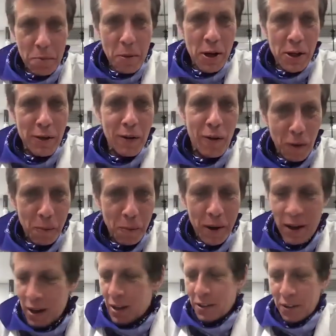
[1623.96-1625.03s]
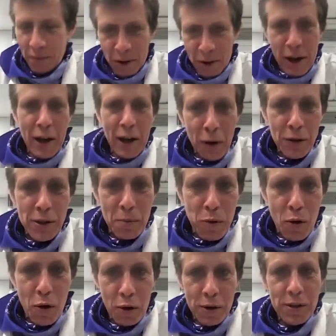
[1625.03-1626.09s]
mycelium directly on the
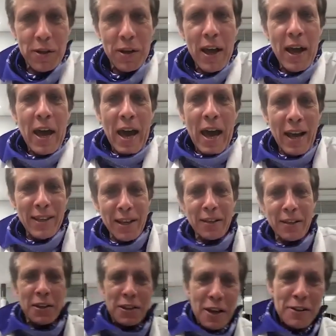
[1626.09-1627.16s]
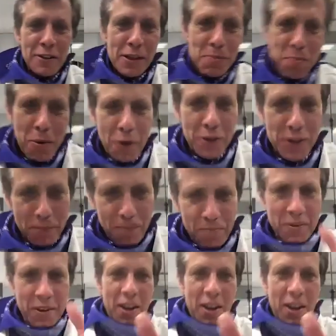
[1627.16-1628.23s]
boards. And then insert these boards
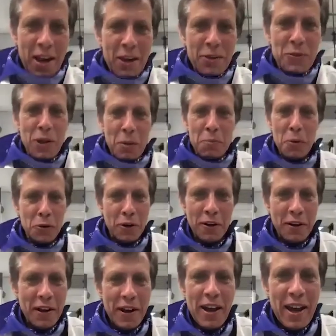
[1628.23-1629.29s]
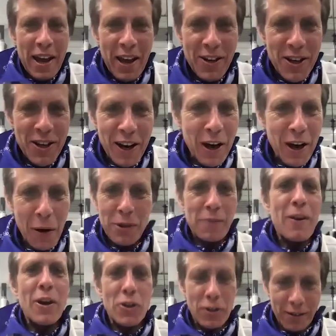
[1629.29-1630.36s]
into a computer and check how they
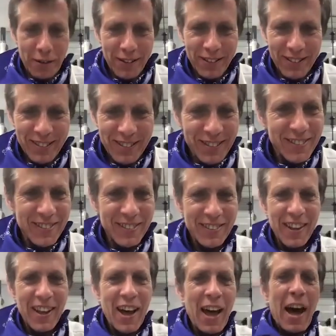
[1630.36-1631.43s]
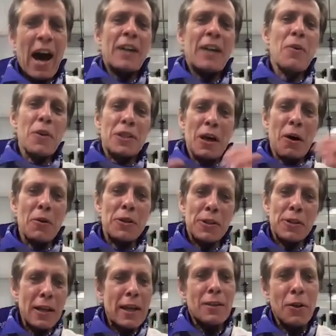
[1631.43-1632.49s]
function. I know it sounds
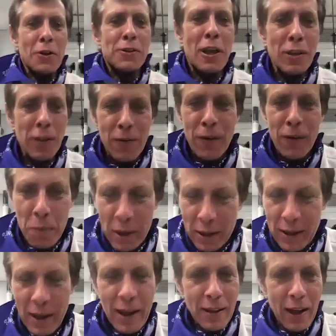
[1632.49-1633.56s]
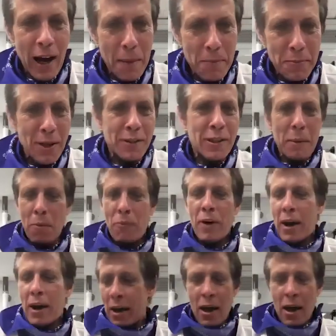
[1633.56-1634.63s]
silly and non-scientific, but I'm that type of
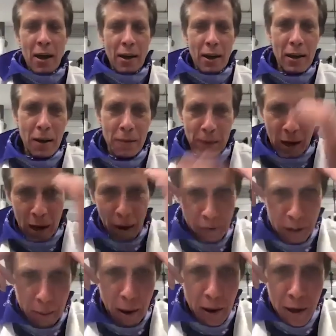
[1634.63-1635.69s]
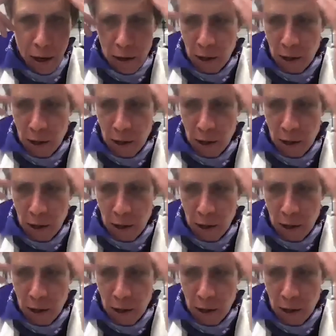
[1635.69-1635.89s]
guy. If I have some idea, I